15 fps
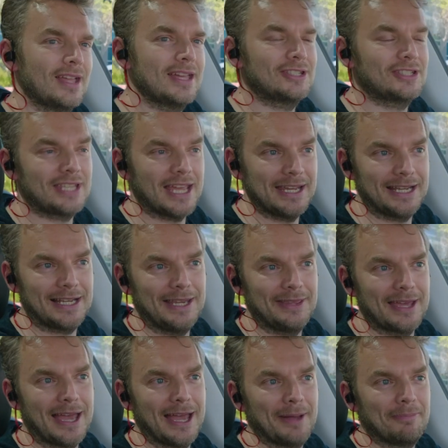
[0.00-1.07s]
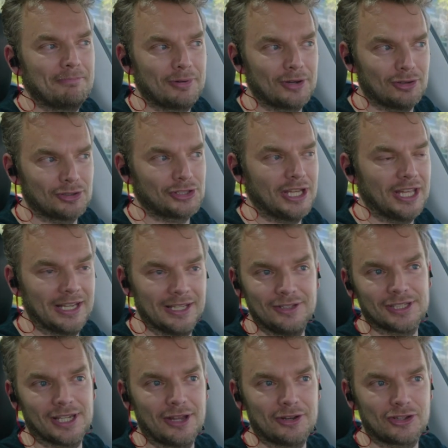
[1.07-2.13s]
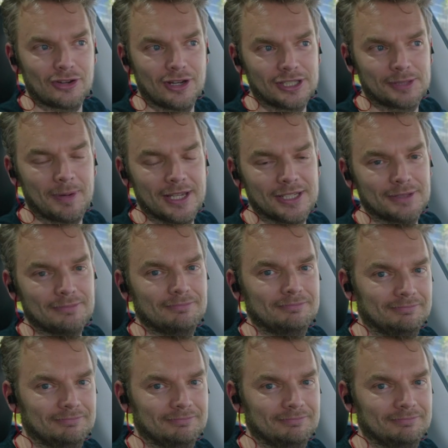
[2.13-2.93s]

It's technically there, but also you're going to lose a load of trunk space.